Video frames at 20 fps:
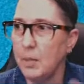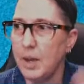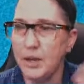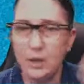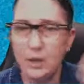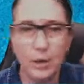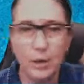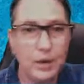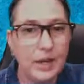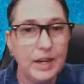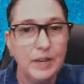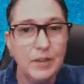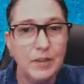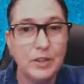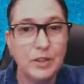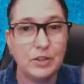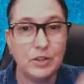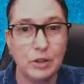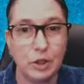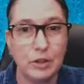you can even
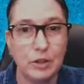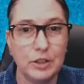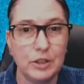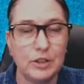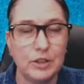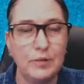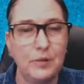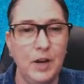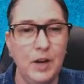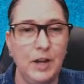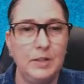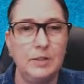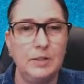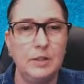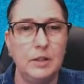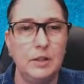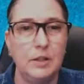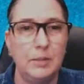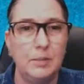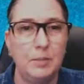search to find
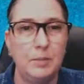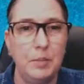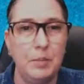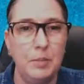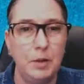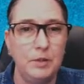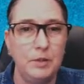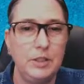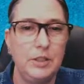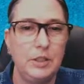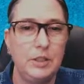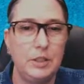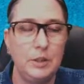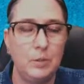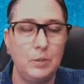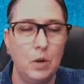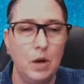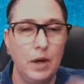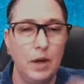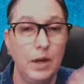the Bitmoji that you
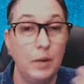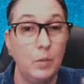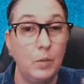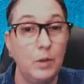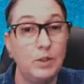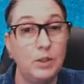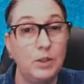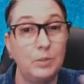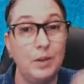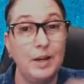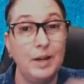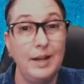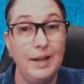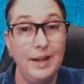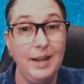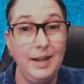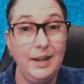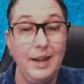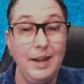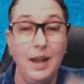want, and once you bring it
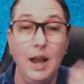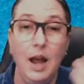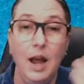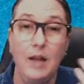in,